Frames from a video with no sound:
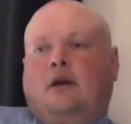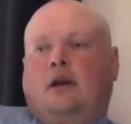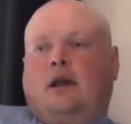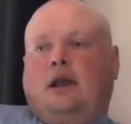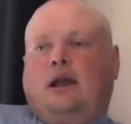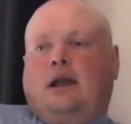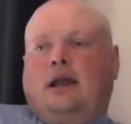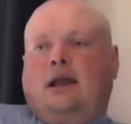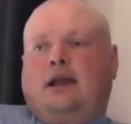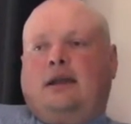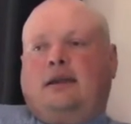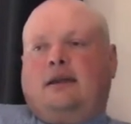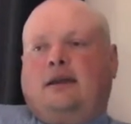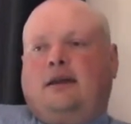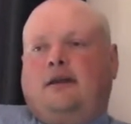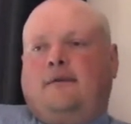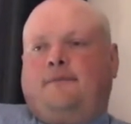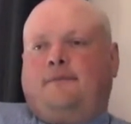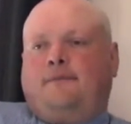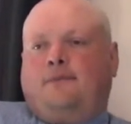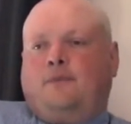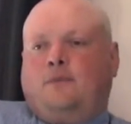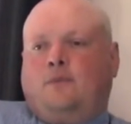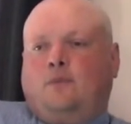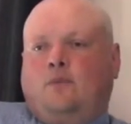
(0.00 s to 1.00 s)
And
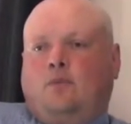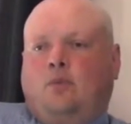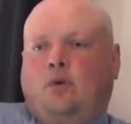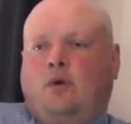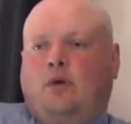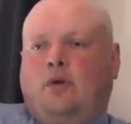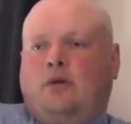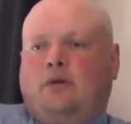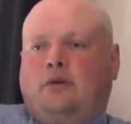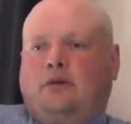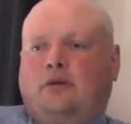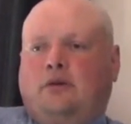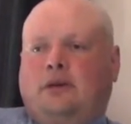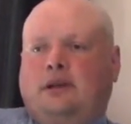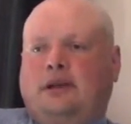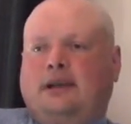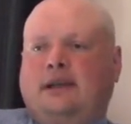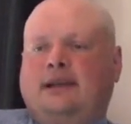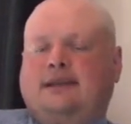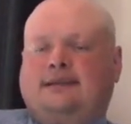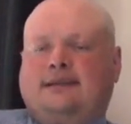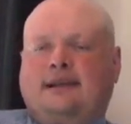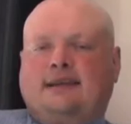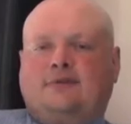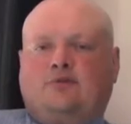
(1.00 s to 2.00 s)
what
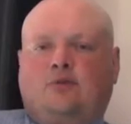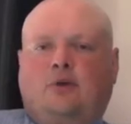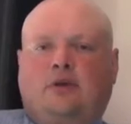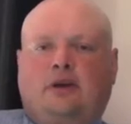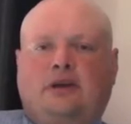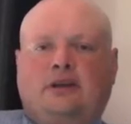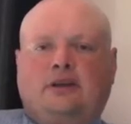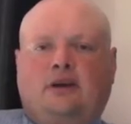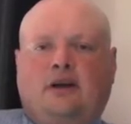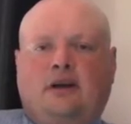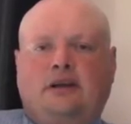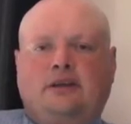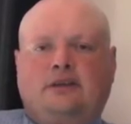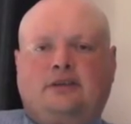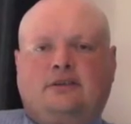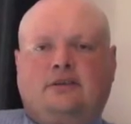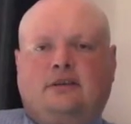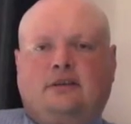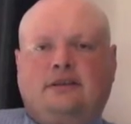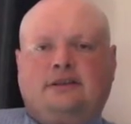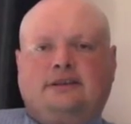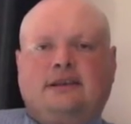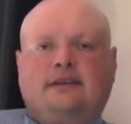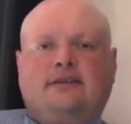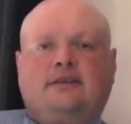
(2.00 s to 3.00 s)
he says wrong is
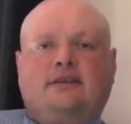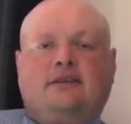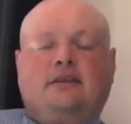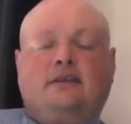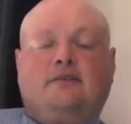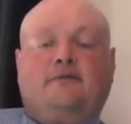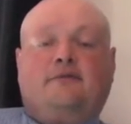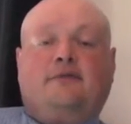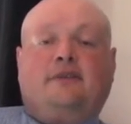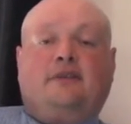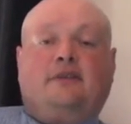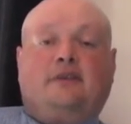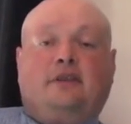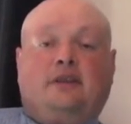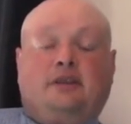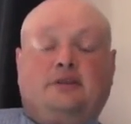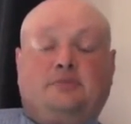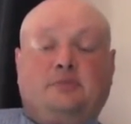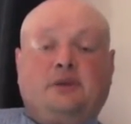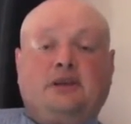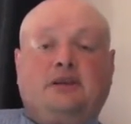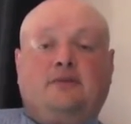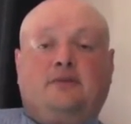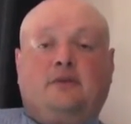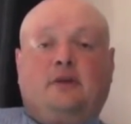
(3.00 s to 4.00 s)
Einstein said that the
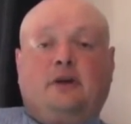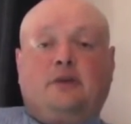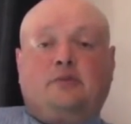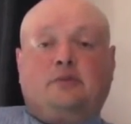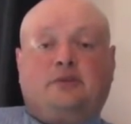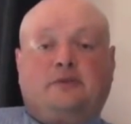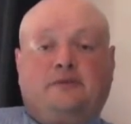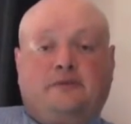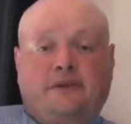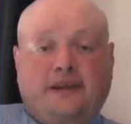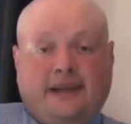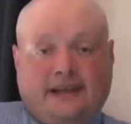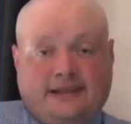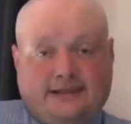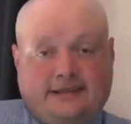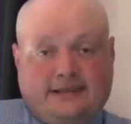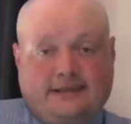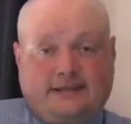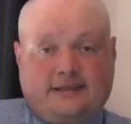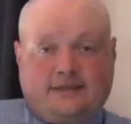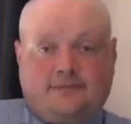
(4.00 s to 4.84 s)
speed of light was fixed.